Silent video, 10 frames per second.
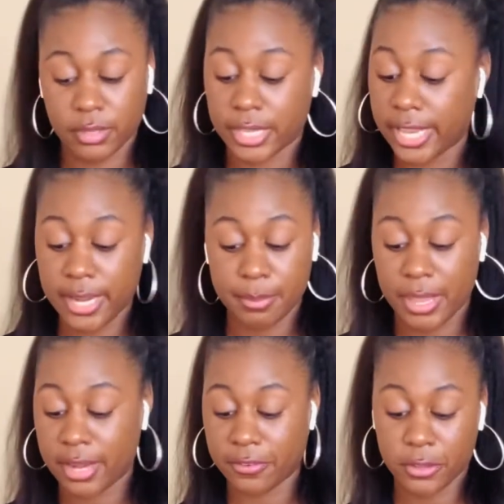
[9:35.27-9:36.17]
Get it,
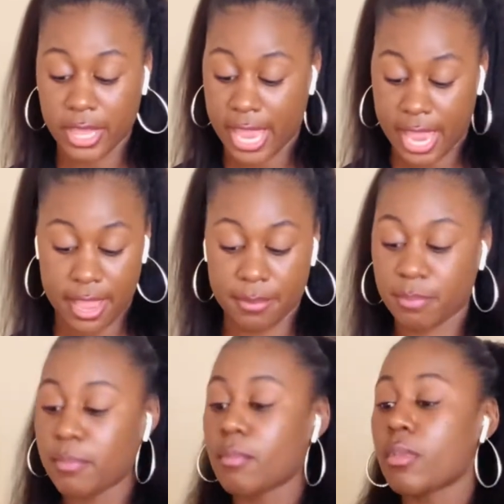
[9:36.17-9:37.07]
man, if you can.
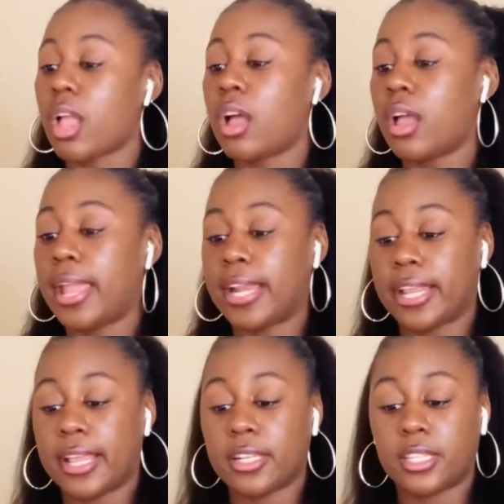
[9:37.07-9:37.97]
And
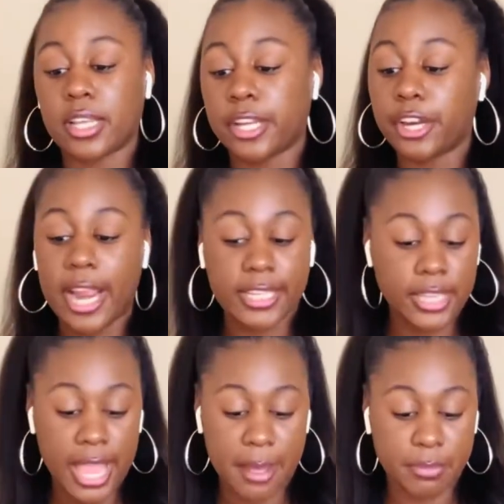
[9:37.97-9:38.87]
then study your
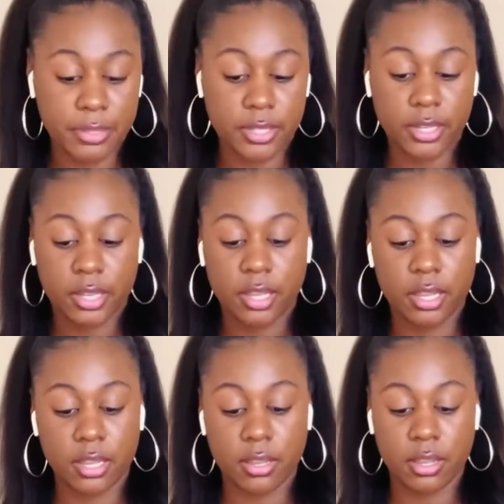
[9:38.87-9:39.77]
ATI book,
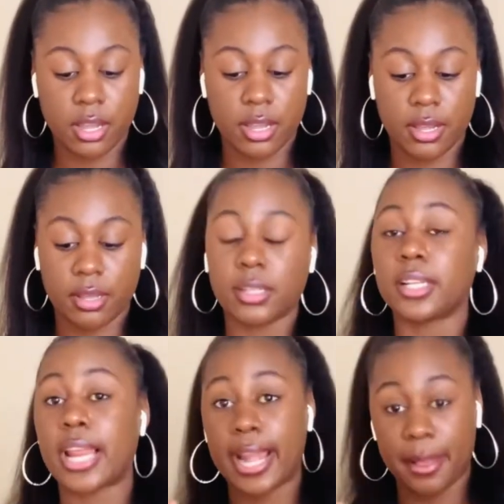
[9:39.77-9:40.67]
the
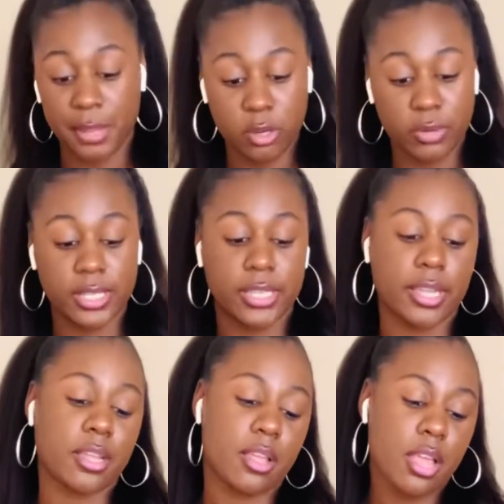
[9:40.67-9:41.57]
dynamic
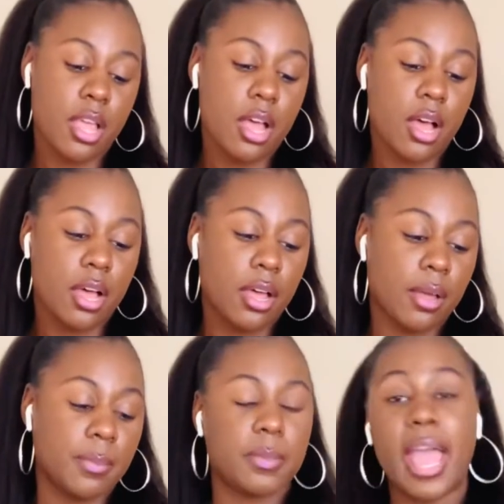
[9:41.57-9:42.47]
quizzing.
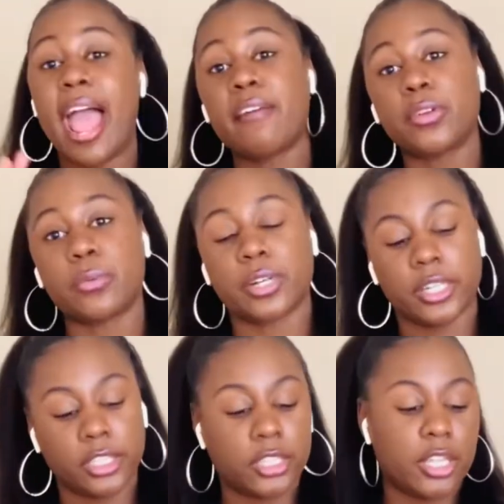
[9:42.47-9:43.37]

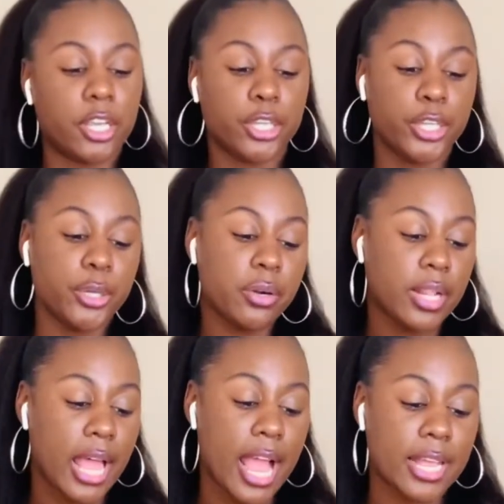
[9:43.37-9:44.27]
Afterwards,
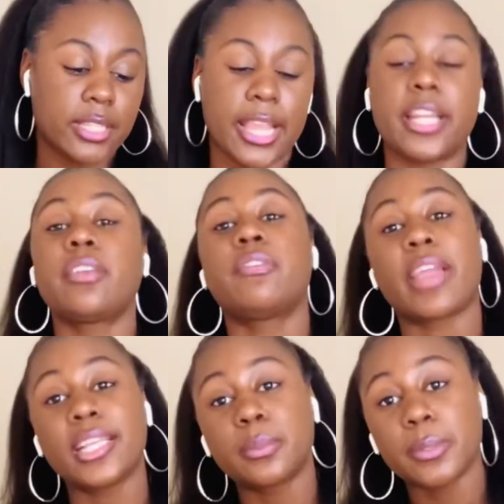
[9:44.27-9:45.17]
utilize any
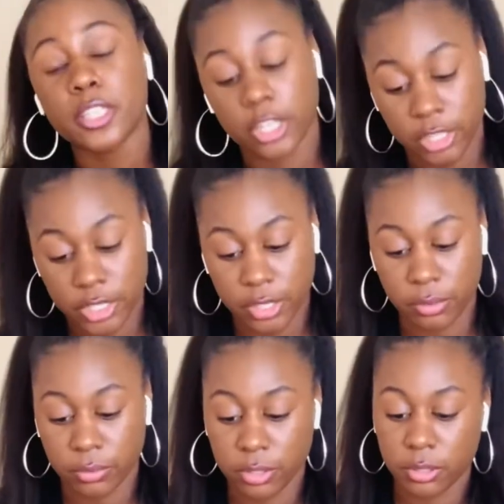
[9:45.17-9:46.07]
Facebook nursing
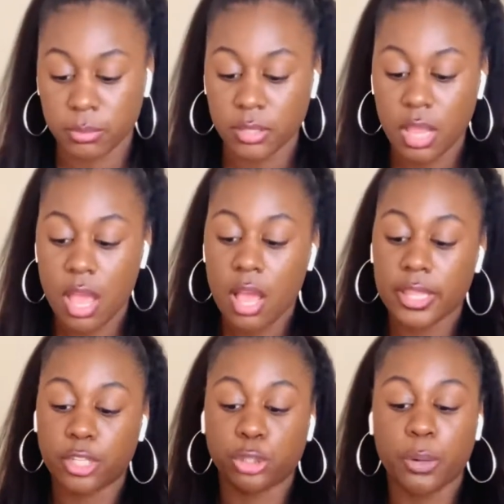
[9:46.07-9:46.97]
groups
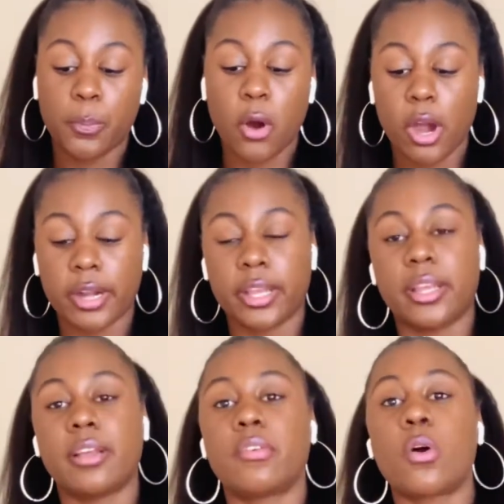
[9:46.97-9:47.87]
that you're a part
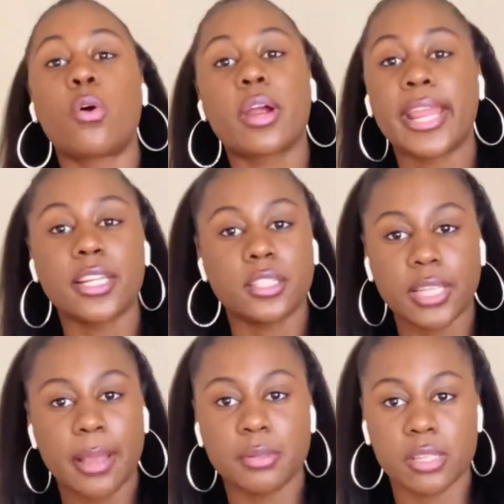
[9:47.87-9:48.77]
of, or any
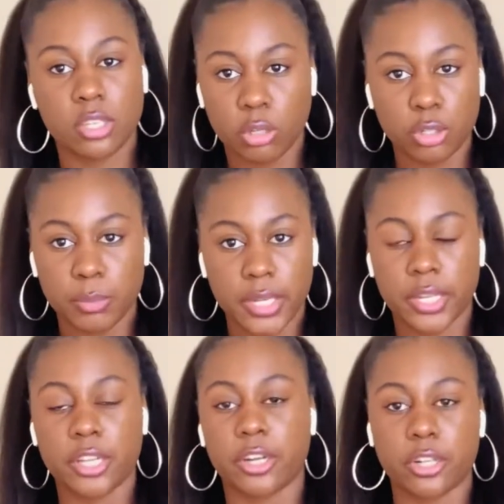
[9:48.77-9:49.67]
types of social
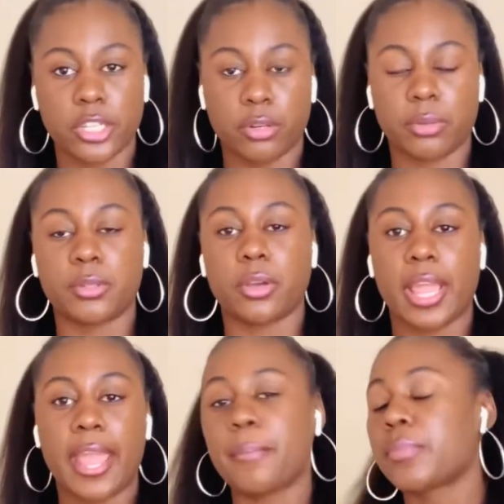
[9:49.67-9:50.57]
media nursing groups,
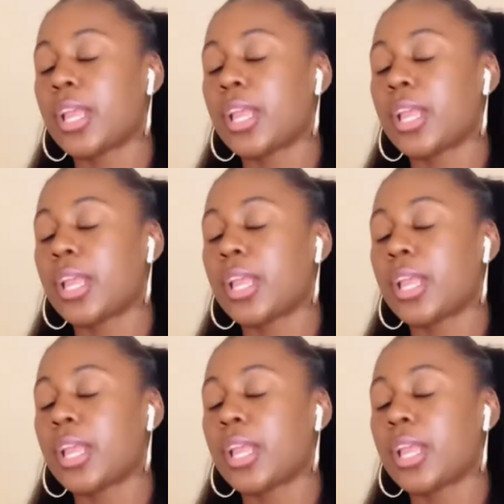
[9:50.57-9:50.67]
okay?